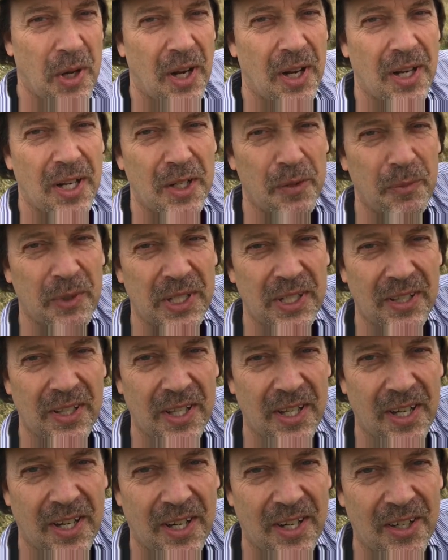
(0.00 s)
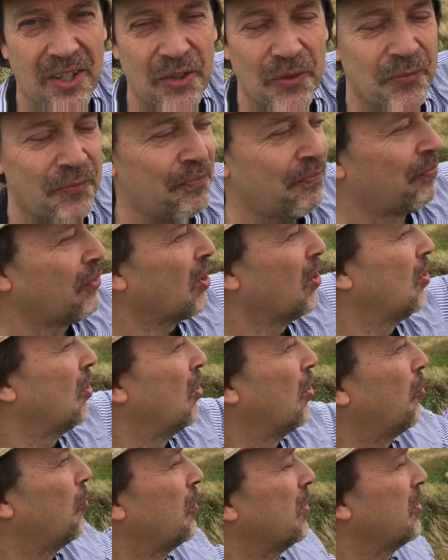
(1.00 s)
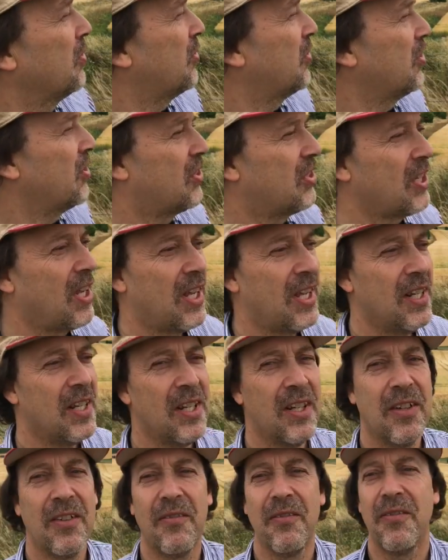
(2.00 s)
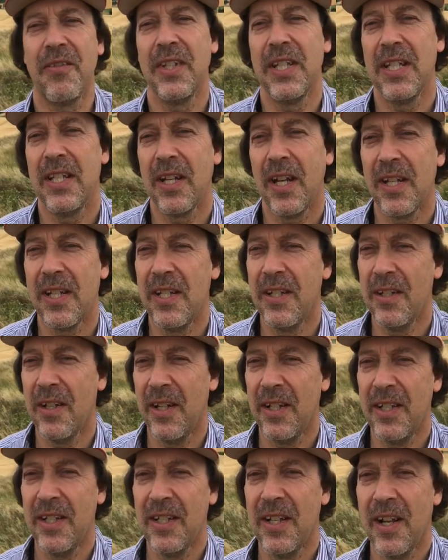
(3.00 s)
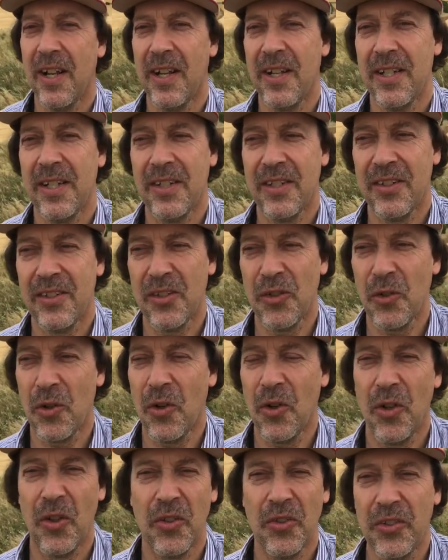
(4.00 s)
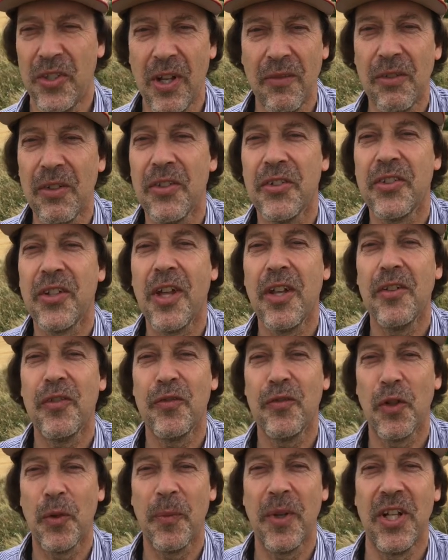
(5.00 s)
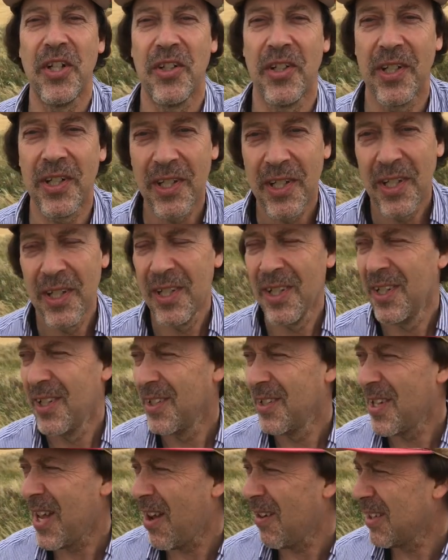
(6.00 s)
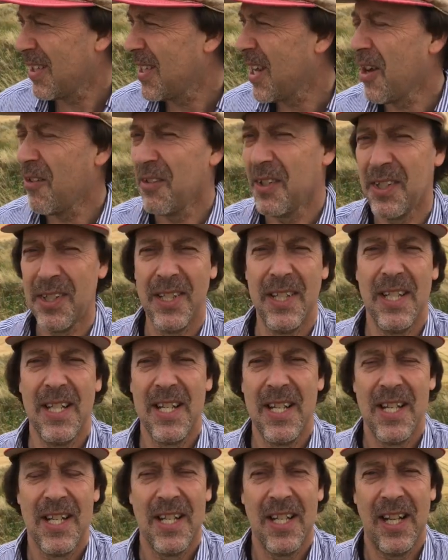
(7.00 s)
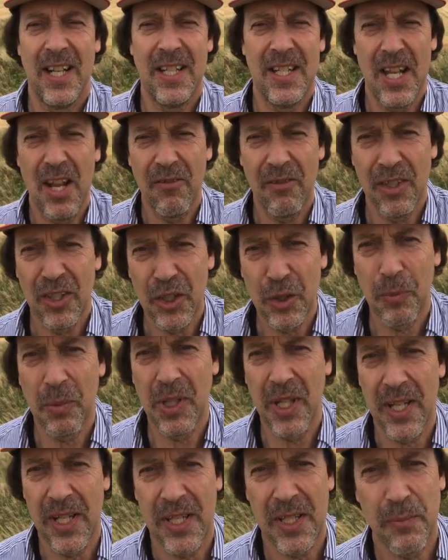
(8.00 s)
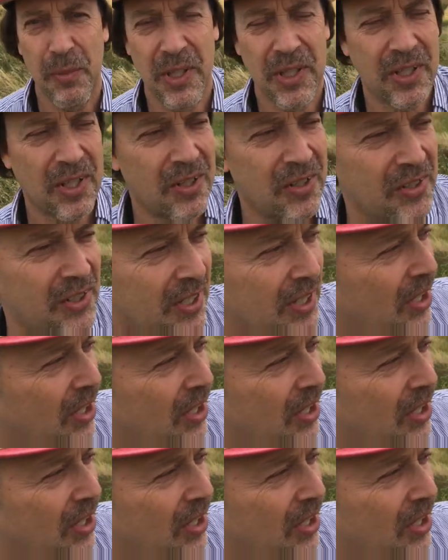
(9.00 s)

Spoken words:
behind me there, was the site of the 1999 so-called Devil's Den formation. Now, it's not really a devilish place, but there's a